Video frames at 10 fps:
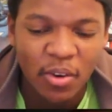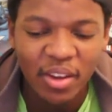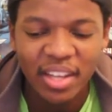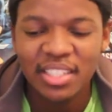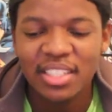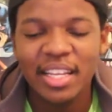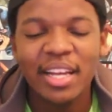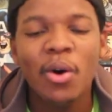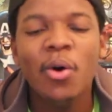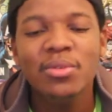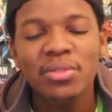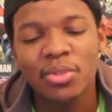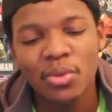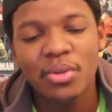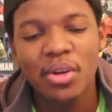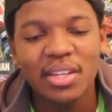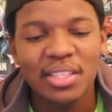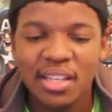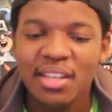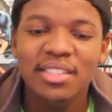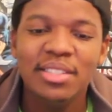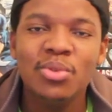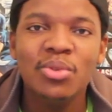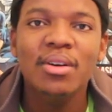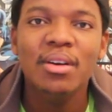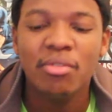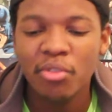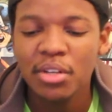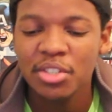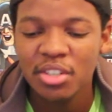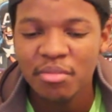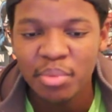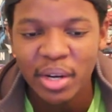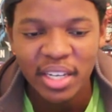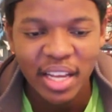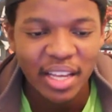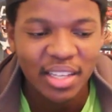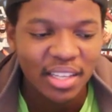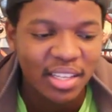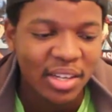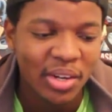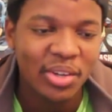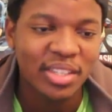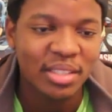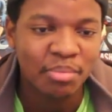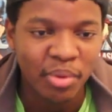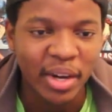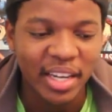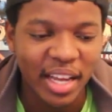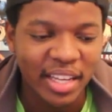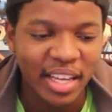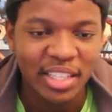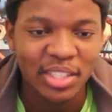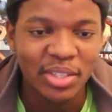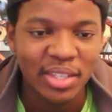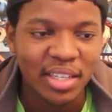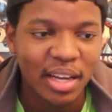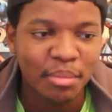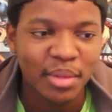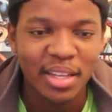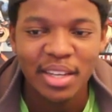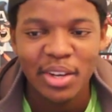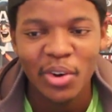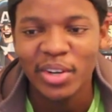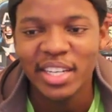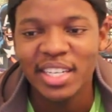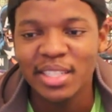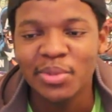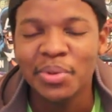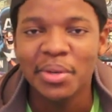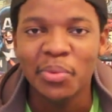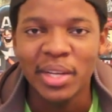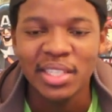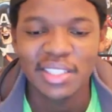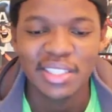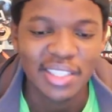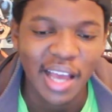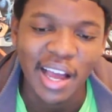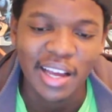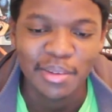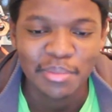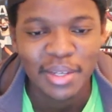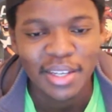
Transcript: Wait, is that host dude gonna turn into a version of Brainiac? Or is Brainiac actually gonna come there? Or he doesn't wanna waste his time